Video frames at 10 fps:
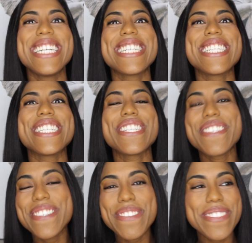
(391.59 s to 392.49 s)

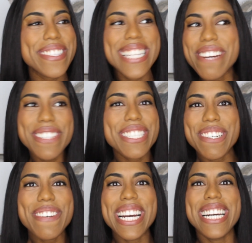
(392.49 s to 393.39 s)
You never
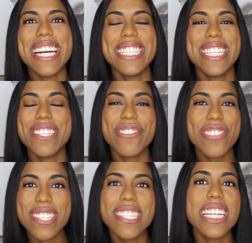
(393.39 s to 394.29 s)
do it, and then they're
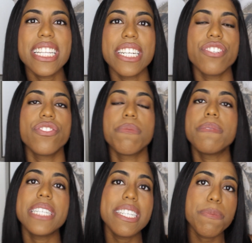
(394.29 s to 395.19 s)
just sitting there. So
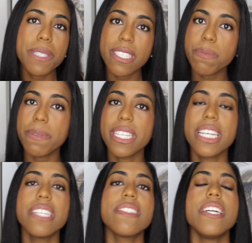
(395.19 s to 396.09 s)
please, please,
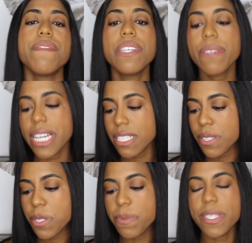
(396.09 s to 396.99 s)
please, if you get
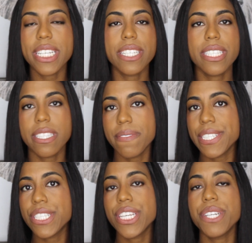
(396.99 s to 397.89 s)
loupes that are
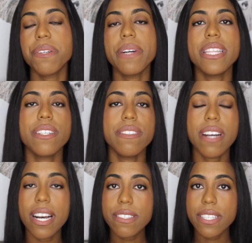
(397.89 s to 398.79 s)
delivered to you and they're
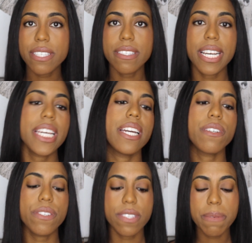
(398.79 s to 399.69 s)
not to your liking
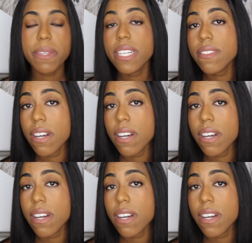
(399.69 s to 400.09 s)
or something's